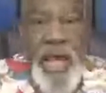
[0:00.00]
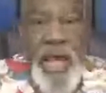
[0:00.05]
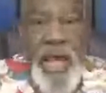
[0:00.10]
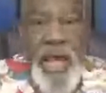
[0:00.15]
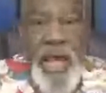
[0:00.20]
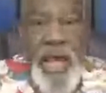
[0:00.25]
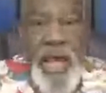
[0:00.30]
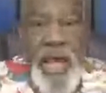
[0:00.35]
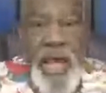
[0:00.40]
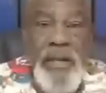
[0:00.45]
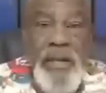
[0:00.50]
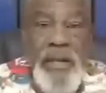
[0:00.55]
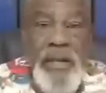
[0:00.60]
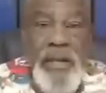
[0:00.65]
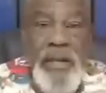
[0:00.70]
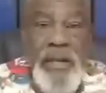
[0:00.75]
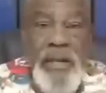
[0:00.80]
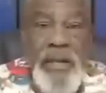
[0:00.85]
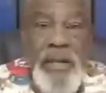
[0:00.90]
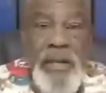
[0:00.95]
saying you
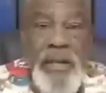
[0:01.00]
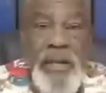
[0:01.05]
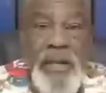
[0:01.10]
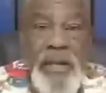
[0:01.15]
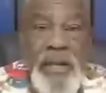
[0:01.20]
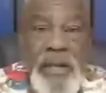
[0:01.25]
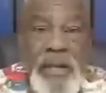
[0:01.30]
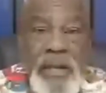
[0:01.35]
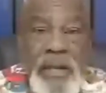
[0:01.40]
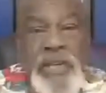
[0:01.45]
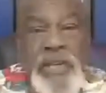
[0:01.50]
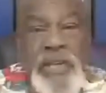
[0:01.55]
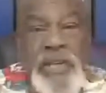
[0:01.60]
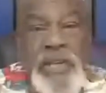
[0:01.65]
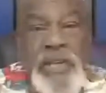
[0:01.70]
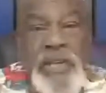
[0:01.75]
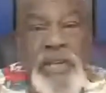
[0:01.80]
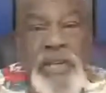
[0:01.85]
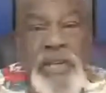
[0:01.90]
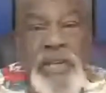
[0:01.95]
can't. I'm
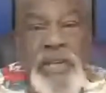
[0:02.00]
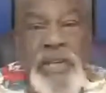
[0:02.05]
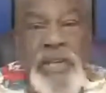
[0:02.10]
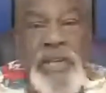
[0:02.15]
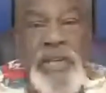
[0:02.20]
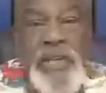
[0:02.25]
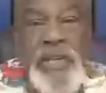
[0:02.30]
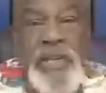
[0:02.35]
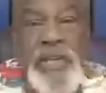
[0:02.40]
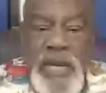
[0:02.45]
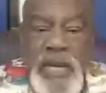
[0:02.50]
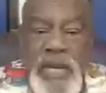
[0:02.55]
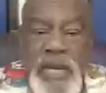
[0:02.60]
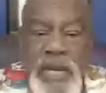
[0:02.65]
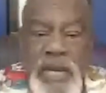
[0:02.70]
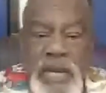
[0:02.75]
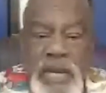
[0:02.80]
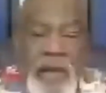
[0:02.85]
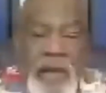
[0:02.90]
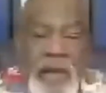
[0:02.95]
just saying when I go there,
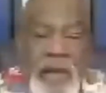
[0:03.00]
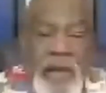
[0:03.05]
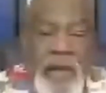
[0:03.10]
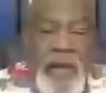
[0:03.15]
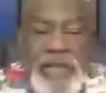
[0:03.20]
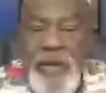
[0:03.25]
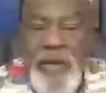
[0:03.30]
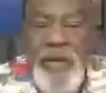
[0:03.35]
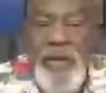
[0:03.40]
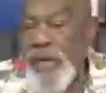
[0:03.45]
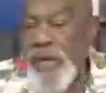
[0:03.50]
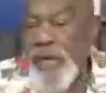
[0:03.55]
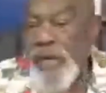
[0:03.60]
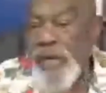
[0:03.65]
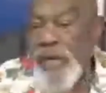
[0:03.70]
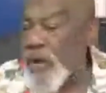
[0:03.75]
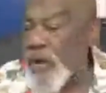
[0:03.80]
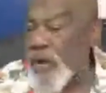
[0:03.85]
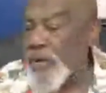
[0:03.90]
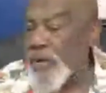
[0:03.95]
I'm getting at the bitch
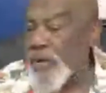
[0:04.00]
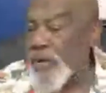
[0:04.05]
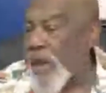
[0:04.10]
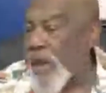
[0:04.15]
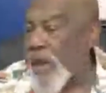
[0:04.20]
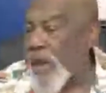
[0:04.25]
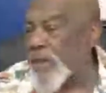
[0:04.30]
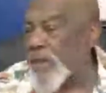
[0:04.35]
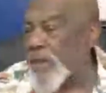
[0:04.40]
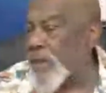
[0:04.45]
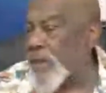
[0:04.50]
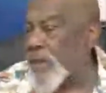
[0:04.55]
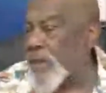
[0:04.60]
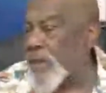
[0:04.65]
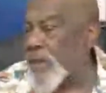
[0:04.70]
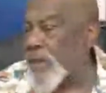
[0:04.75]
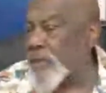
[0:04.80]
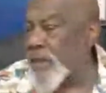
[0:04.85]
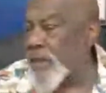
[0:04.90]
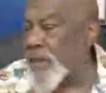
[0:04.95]
too.
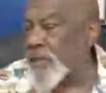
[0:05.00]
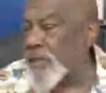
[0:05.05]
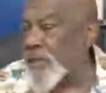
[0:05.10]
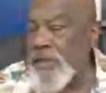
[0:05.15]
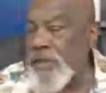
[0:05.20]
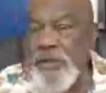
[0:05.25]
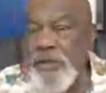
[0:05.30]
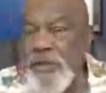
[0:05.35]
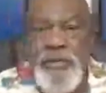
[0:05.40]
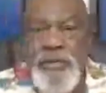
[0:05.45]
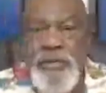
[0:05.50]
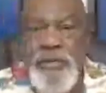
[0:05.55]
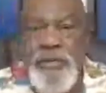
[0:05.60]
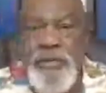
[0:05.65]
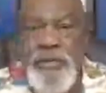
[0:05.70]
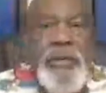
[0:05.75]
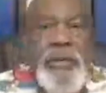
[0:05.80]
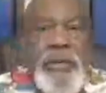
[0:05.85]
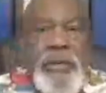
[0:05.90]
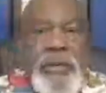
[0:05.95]
And I'm
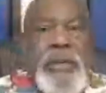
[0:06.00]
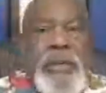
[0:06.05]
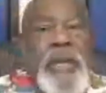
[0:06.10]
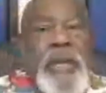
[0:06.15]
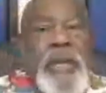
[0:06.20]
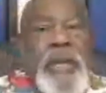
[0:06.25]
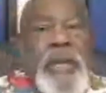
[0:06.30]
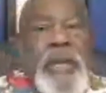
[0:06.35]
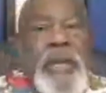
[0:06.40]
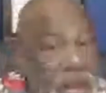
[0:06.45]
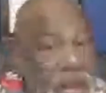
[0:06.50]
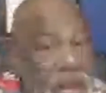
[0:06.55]
catching some.